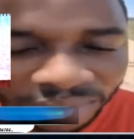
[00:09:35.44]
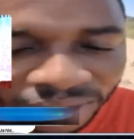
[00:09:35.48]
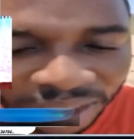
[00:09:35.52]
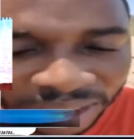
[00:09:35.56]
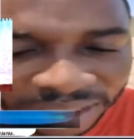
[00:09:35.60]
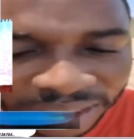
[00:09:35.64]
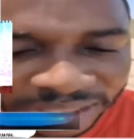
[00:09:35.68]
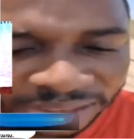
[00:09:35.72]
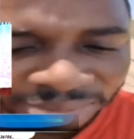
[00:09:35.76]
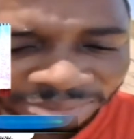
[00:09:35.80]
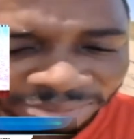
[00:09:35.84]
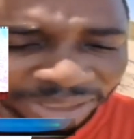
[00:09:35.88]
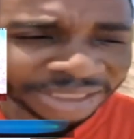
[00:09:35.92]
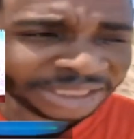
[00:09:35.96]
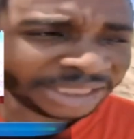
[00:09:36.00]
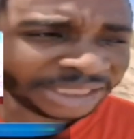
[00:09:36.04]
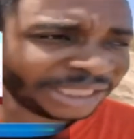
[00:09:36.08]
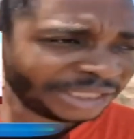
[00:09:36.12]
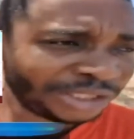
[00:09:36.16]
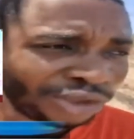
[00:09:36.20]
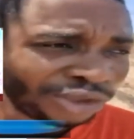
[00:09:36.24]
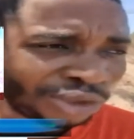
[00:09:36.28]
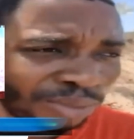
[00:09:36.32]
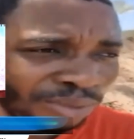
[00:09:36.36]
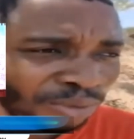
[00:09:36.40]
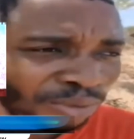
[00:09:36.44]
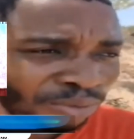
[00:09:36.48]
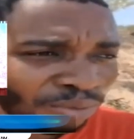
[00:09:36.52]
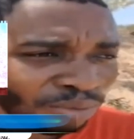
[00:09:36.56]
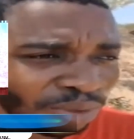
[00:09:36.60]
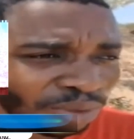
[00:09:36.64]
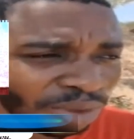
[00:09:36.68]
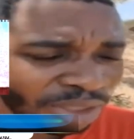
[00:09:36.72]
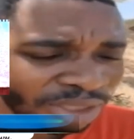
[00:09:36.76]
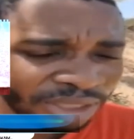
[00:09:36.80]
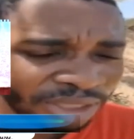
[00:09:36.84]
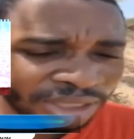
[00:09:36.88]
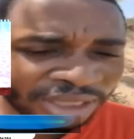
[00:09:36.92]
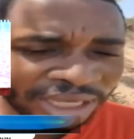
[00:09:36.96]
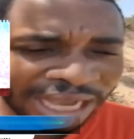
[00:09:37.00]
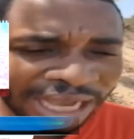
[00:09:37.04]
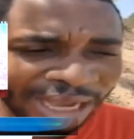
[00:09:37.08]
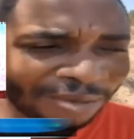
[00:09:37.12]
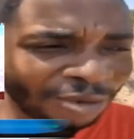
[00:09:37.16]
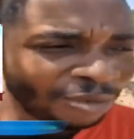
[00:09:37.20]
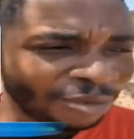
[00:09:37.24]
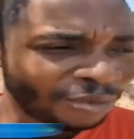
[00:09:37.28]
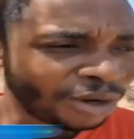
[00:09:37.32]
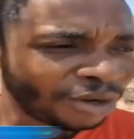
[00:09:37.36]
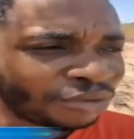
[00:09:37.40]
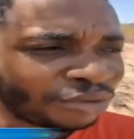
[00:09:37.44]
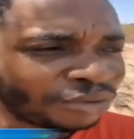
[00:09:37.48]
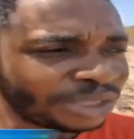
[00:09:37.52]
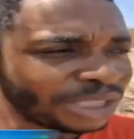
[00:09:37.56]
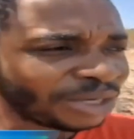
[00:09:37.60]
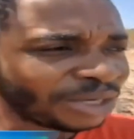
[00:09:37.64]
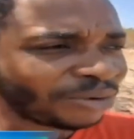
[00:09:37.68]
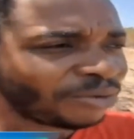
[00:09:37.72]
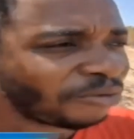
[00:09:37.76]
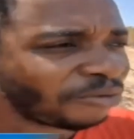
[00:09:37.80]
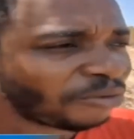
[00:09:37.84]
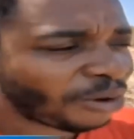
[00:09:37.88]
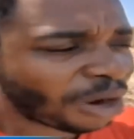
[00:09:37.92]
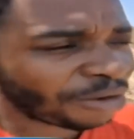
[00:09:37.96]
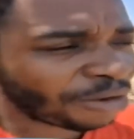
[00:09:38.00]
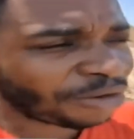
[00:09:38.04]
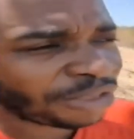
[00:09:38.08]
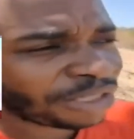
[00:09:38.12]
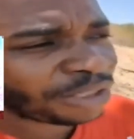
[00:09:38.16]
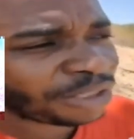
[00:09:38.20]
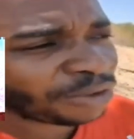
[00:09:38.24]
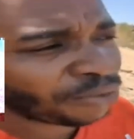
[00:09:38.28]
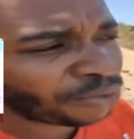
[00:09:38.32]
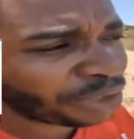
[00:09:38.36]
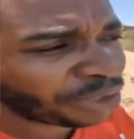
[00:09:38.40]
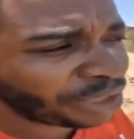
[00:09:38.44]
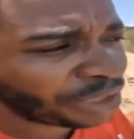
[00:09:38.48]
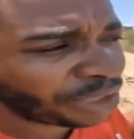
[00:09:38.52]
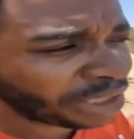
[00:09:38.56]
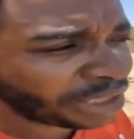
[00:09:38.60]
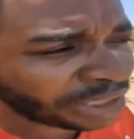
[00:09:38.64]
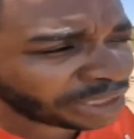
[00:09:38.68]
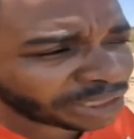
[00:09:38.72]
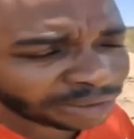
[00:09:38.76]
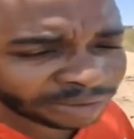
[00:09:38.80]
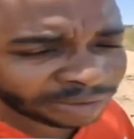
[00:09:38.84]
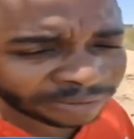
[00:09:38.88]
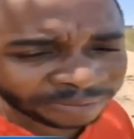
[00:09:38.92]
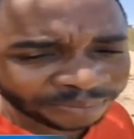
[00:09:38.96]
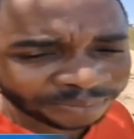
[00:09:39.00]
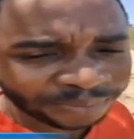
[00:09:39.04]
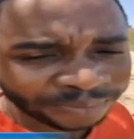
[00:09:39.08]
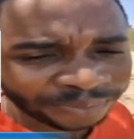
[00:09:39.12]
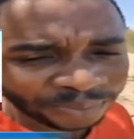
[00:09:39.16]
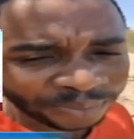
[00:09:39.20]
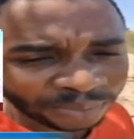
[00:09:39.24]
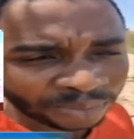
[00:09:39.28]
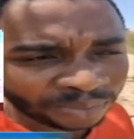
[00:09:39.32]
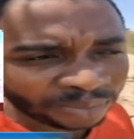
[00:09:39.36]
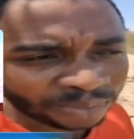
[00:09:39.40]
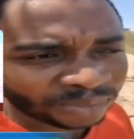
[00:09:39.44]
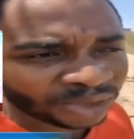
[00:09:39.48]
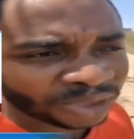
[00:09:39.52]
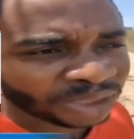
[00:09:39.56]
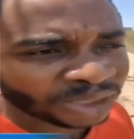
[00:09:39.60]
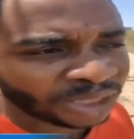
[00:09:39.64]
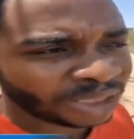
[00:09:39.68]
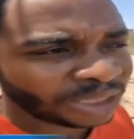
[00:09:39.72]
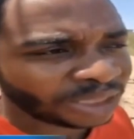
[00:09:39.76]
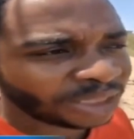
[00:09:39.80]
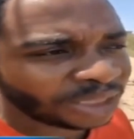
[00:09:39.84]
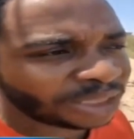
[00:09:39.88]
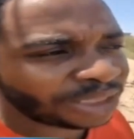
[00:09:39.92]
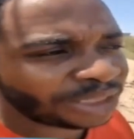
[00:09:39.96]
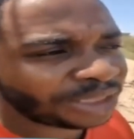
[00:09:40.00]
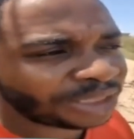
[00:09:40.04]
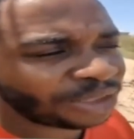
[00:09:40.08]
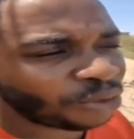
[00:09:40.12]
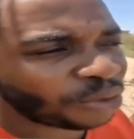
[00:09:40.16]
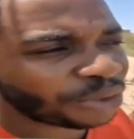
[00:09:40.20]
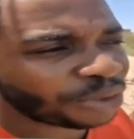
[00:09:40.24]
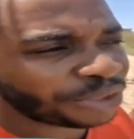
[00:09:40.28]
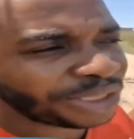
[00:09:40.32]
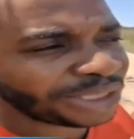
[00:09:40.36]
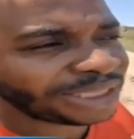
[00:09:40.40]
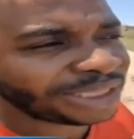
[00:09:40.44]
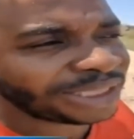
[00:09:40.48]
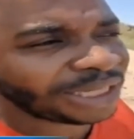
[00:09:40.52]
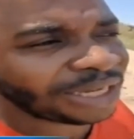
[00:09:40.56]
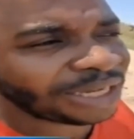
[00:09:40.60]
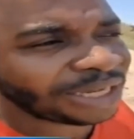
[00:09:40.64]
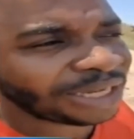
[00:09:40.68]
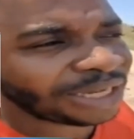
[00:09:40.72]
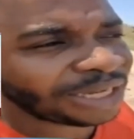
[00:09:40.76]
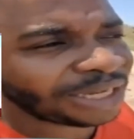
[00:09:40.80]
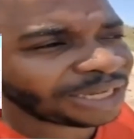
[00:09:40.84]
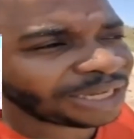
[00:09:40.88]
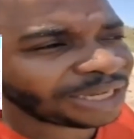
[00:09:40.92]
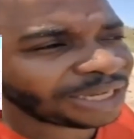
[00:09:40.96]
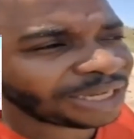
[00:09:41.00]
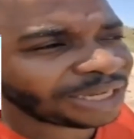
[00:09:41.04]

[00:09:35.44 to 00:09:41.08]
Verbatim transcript: And my church, Momo, I'm a man who said, I don't know you. Yo,